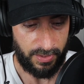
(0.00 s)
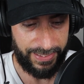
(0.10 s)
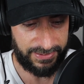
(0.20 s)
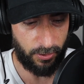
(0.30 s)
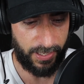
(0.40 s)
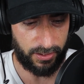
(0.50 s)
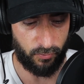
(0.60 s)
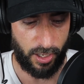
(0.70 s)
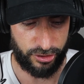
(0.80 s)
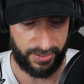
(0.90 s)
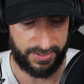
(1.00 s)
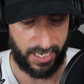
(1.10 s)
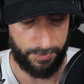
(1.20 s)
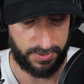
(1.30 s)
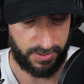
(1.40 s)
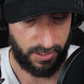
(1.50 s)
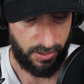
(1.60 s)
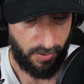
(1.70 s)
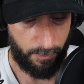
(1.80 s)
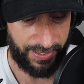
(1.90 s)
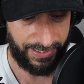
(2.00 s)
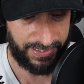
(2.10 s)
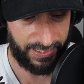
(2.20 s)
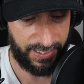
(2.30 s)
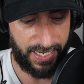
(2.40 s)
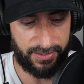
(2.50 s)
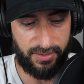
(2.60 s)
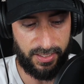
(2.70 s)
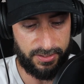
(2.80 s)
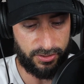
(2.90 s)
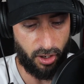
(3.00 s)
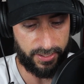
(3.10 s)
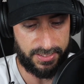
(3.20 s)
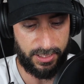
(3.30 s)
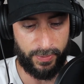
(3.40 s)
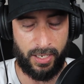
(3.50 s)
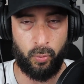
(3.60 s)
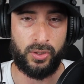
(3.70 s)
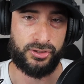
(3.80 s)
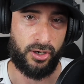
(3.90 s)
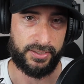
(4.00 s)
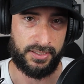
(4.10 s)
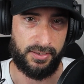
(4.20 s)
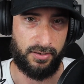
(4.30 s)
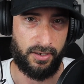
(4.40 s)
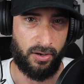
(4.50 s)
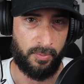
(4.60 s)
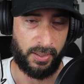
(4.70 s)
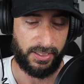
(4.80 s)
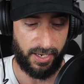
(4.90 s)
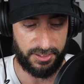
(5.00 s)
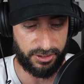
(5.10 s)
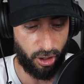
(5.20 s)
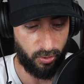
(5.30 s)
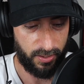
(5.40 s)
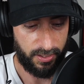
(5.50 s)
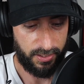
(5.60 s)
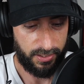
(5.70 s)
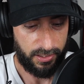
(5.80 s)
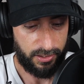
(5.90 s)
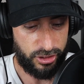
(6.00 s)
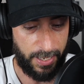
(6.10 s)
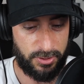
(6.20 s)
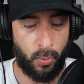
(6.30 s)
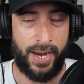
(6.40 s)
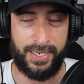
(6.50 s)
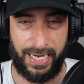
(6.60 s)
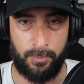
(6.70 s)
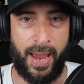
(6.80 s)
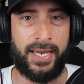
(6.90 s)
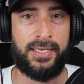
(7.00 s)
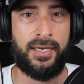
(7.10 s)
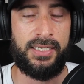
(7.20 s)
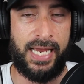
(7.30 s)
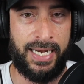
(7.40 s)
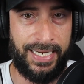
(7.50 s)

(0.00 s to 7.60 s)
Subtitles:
he still got the rushing attempts, but he didn't get the targets. He only had 1 target on Monday night. So James White came back in. He had